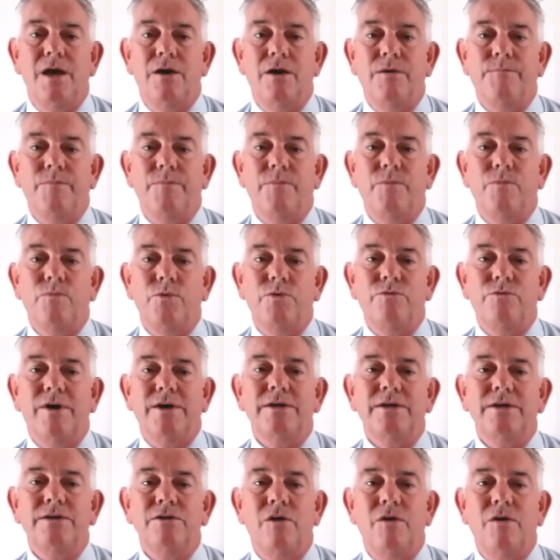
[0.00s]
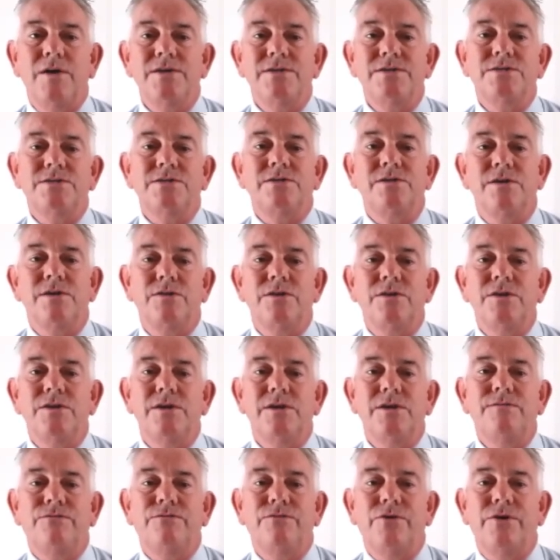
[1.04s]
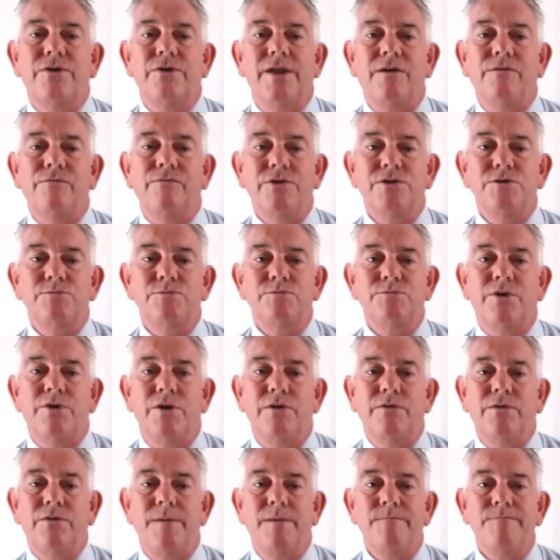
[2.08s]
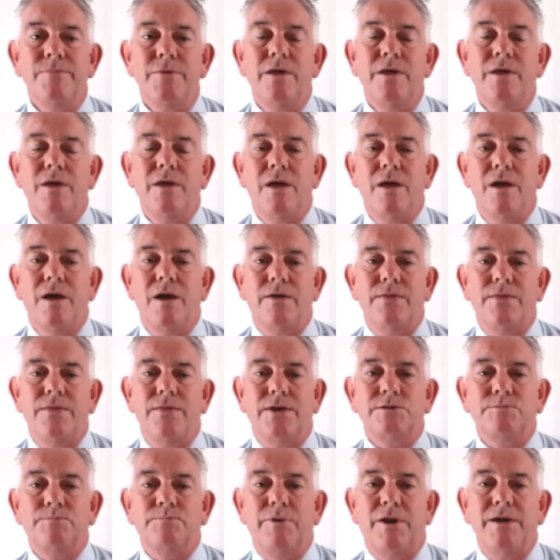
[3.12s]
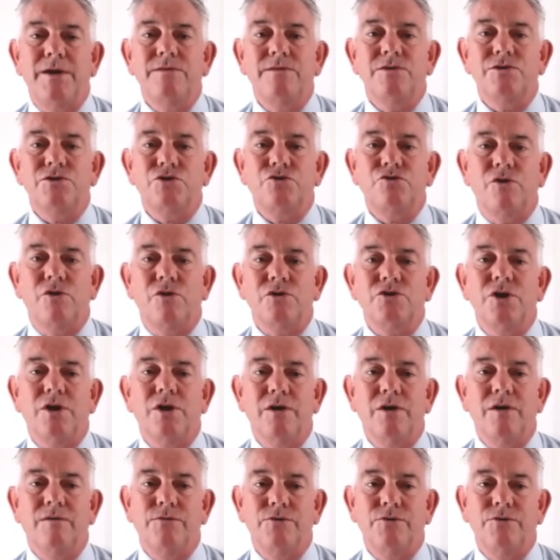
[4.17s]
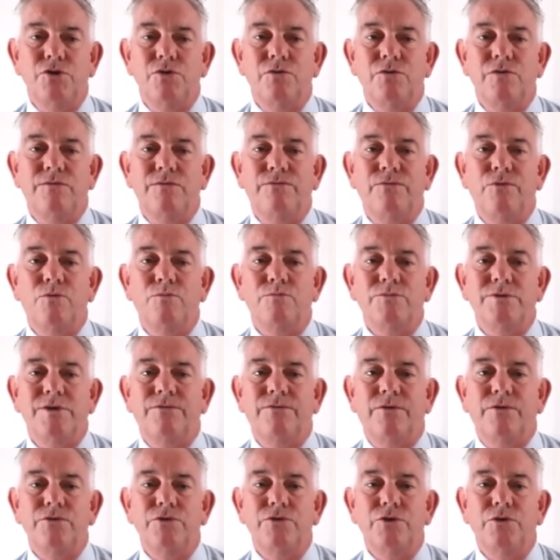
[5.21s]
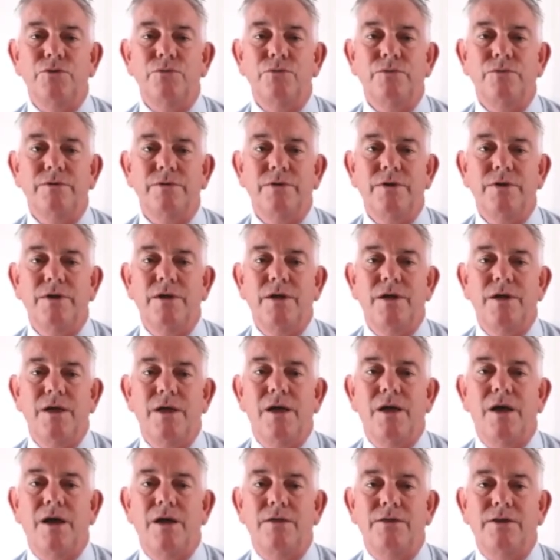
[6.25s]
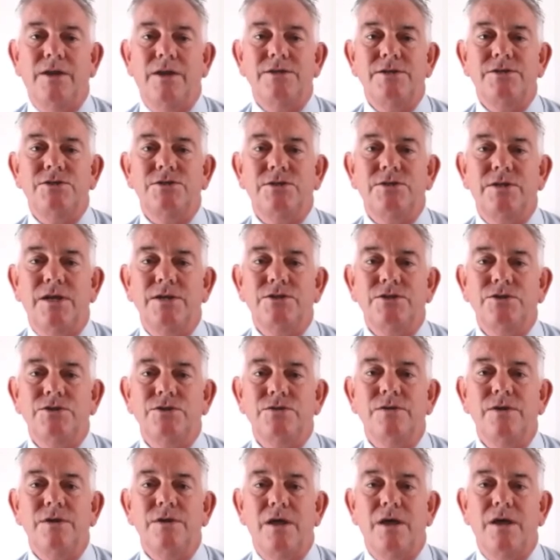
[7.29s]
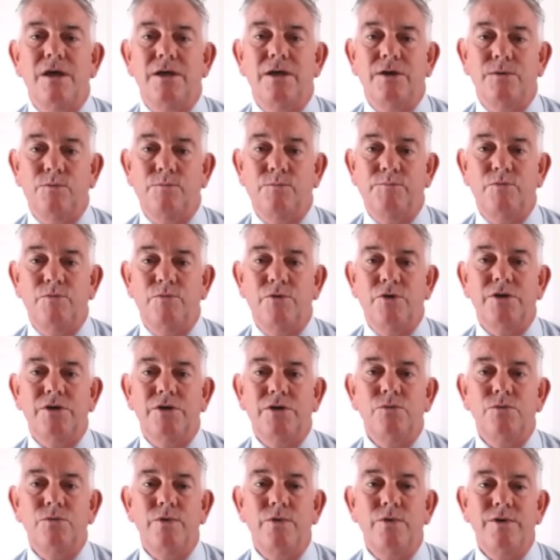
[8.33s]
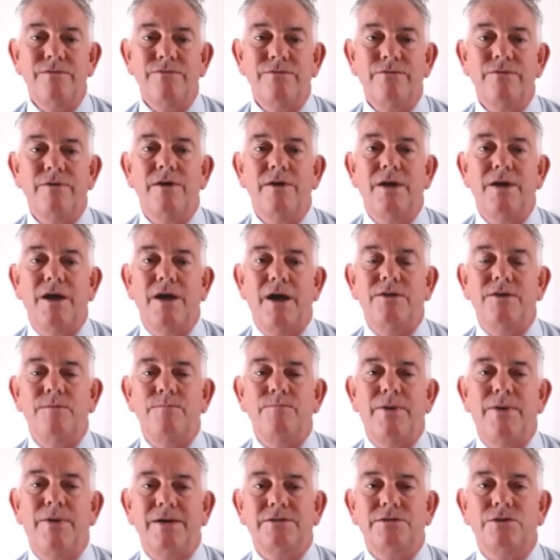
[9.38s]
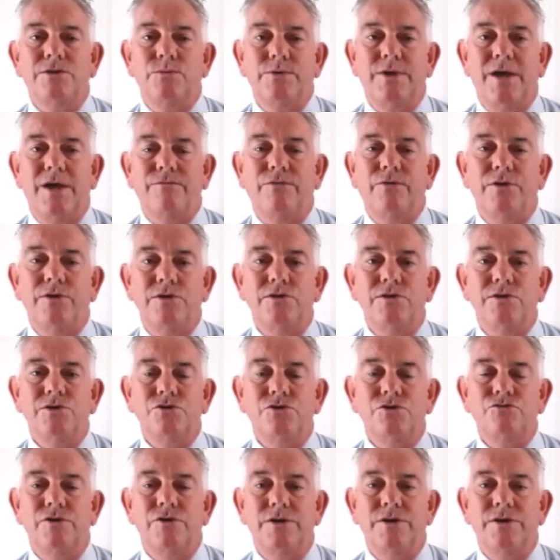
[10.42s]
We recognised the need for an outreach programme that explain the structure of the newly formed FIU, the legislation it would be working with, and the impact it would have on industry.